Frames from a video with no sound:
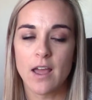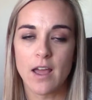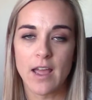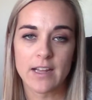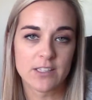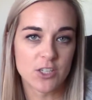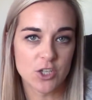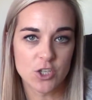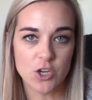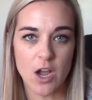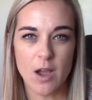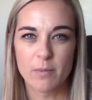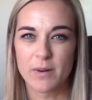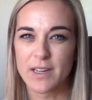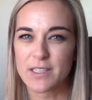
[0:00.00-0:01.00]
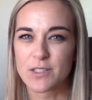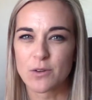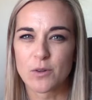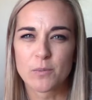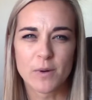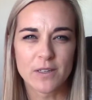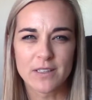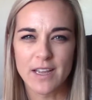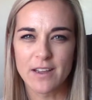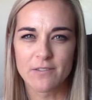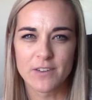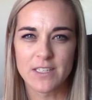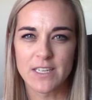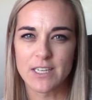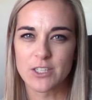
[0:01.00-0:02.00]
Etsy shop and I sold birthday
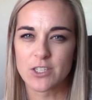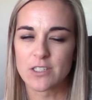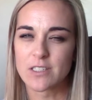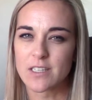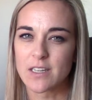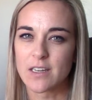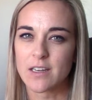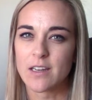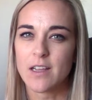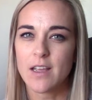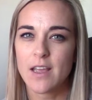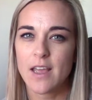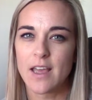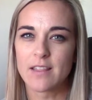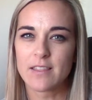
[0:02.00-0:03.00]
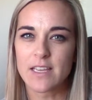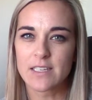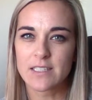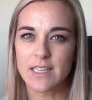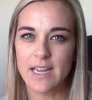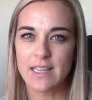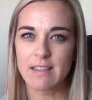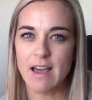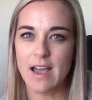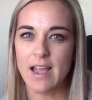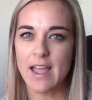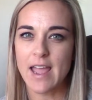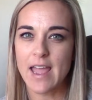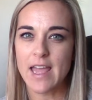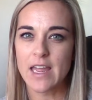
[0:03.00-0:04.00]
invitations and, and things like that.
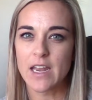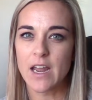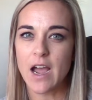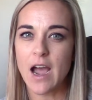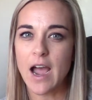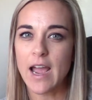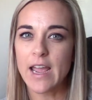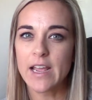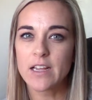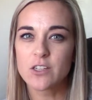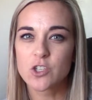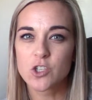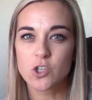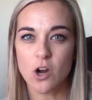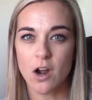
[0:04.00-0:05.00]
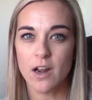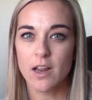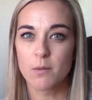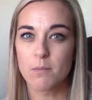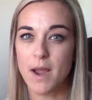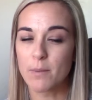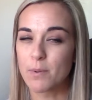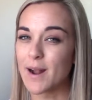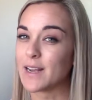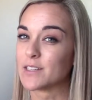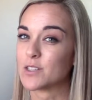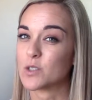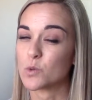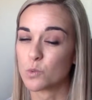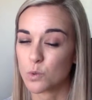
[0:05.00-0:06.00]
And I started my
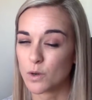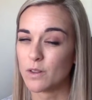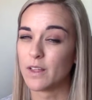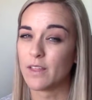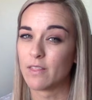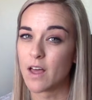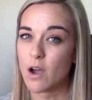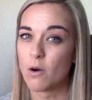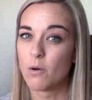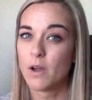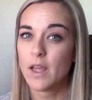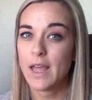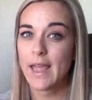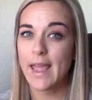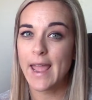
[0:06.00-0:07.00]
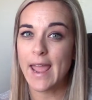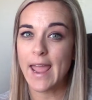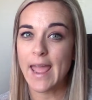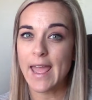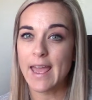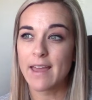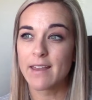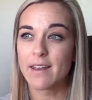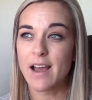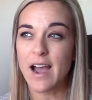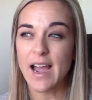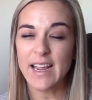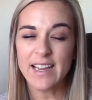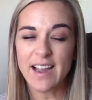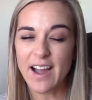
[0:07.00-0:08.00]
prices really low and
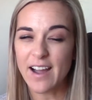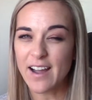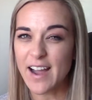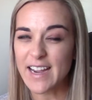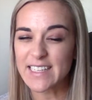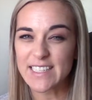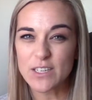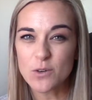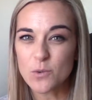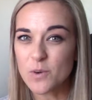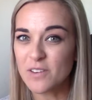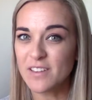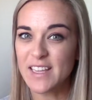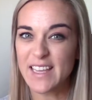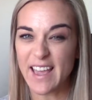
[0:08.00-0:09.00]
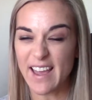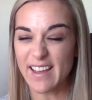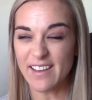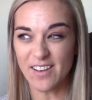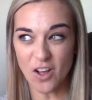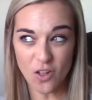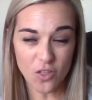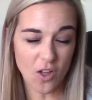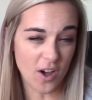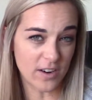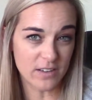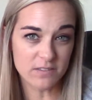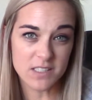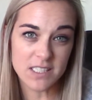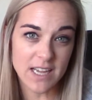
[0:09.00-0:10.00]
I, I didn't really get a lot
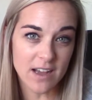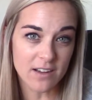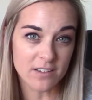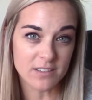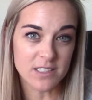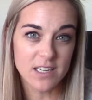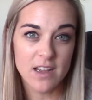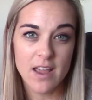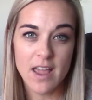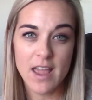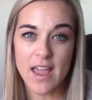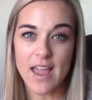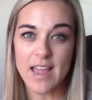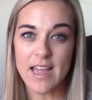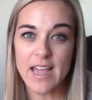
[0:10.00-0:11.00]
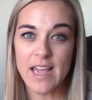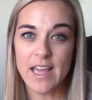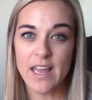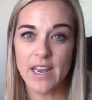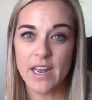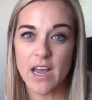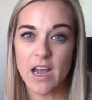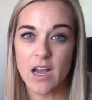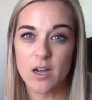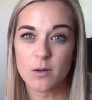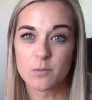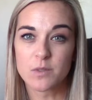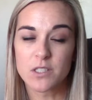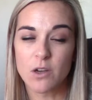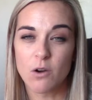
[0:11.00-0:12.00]
of sales. And
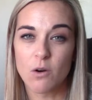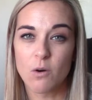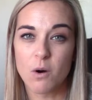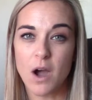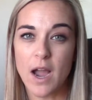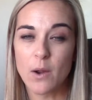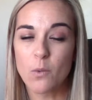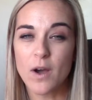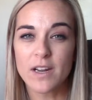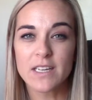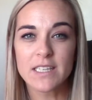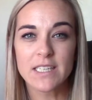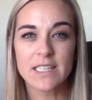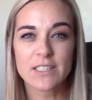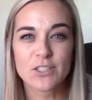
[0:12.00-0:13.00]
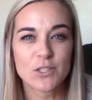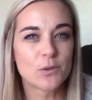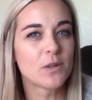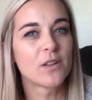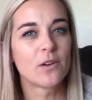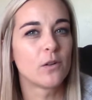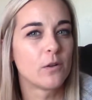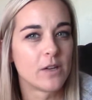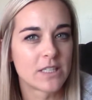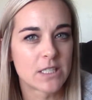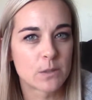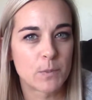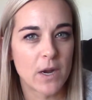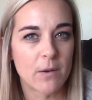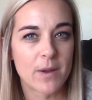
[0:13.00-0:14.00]
um, so I wanted to do a little
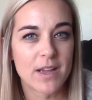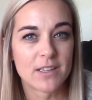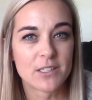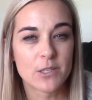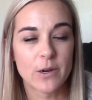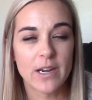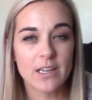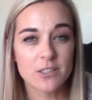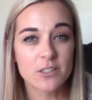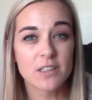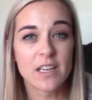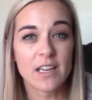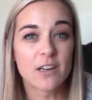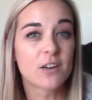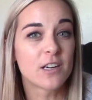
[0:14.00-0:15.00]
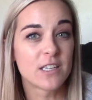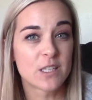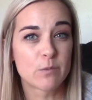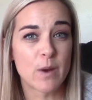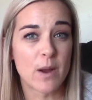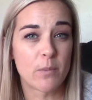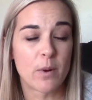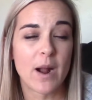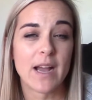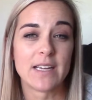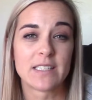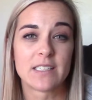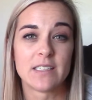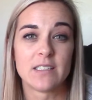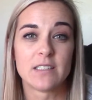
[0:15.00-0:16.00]
experiment. And so I actually increased my
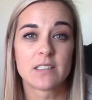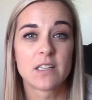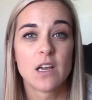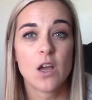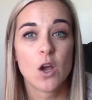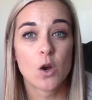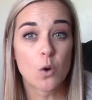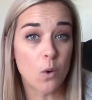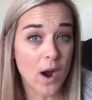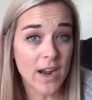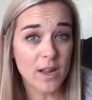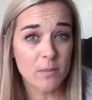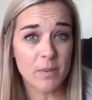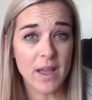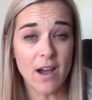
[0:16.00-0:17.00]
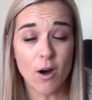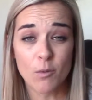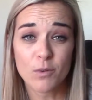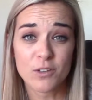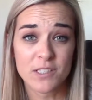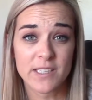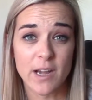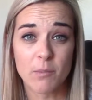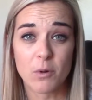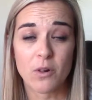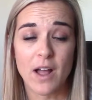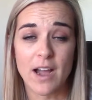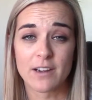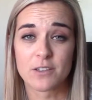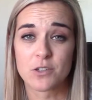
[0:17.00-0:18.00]
prices quite a bit, almost double
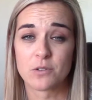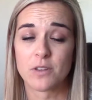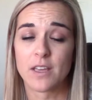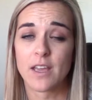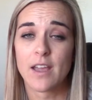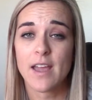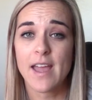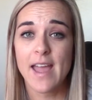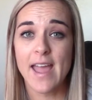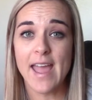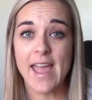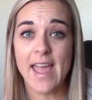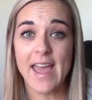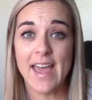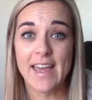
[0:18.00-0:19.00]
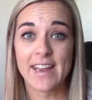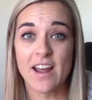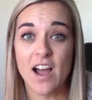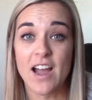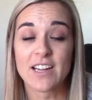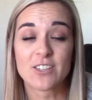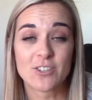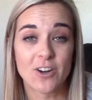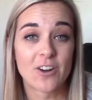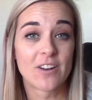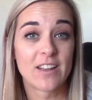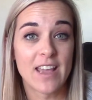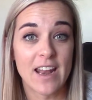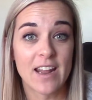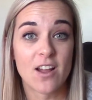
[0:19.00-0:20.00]
actually. And I
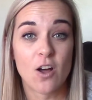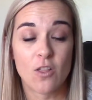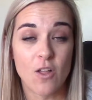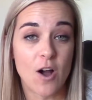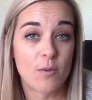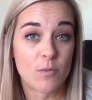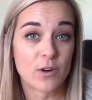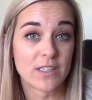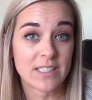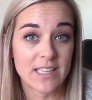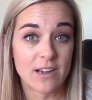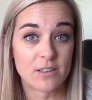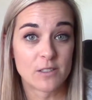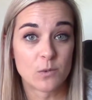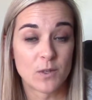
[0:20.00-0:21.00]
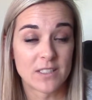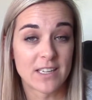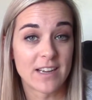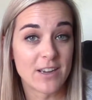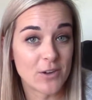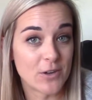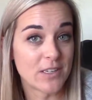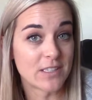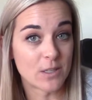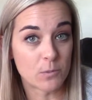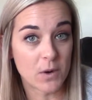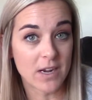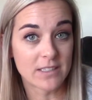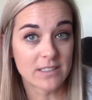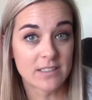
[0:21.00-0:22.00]
started getting a lot more sales once I increased the
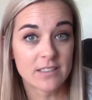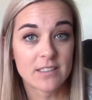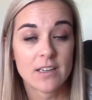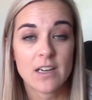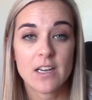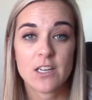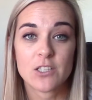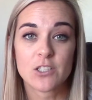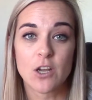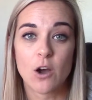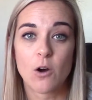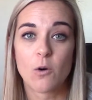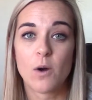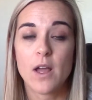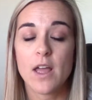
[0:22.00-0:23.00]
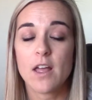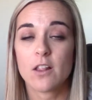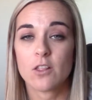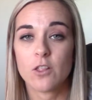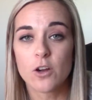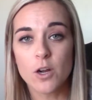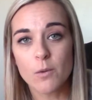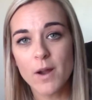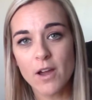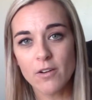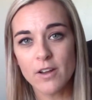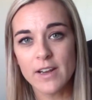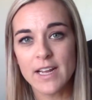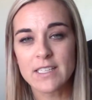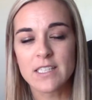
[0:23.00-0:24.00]
prices. So look around
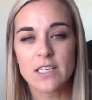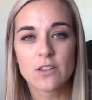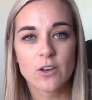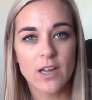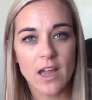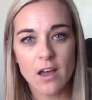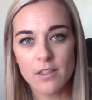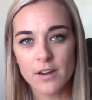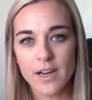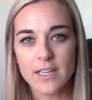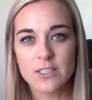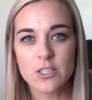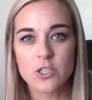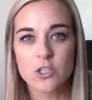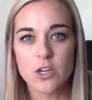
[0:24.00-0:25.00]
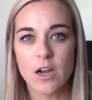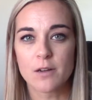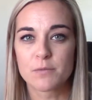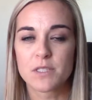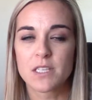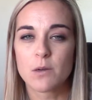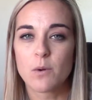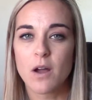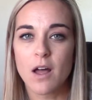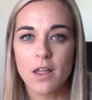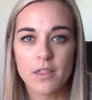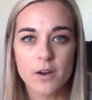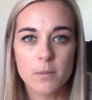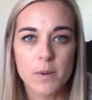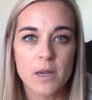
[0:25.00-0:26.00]
on Etsy, look at other Etsy shops, see what
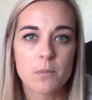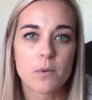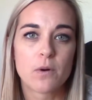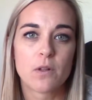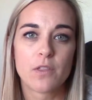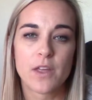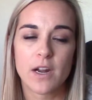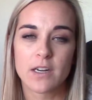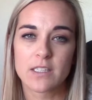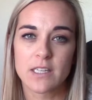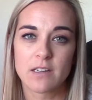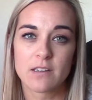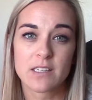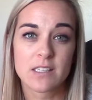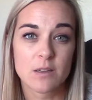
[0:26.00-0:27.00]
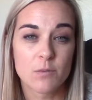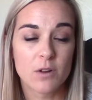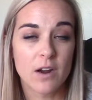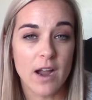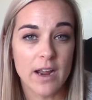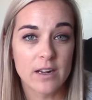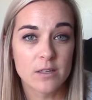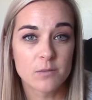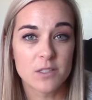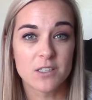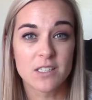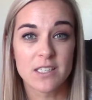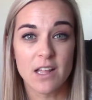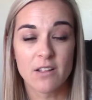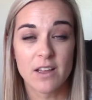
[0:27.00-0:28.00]
other people that are selling similar items are
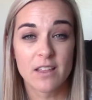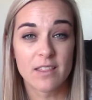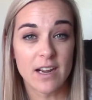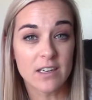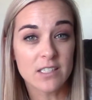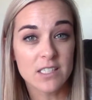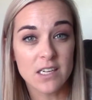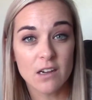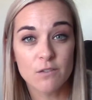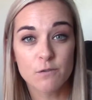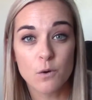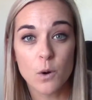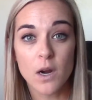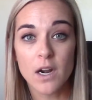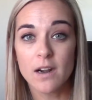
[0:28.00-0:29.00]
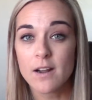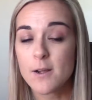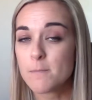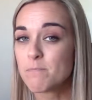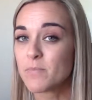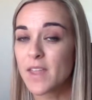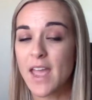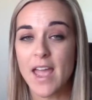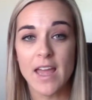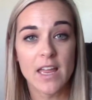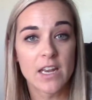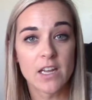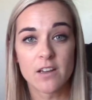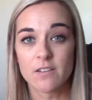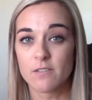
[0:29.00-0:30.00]
selling their stuff for
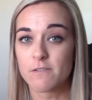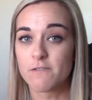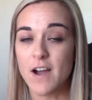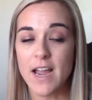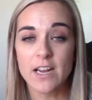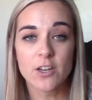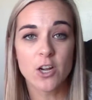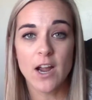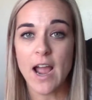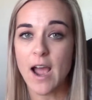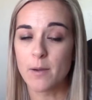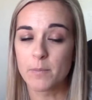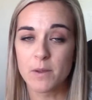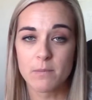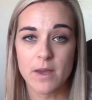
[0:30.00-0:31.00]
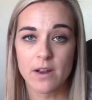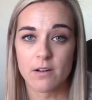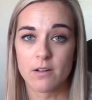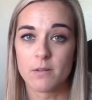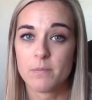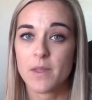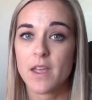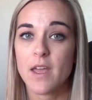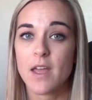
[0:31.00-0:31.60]
and find your happy middle.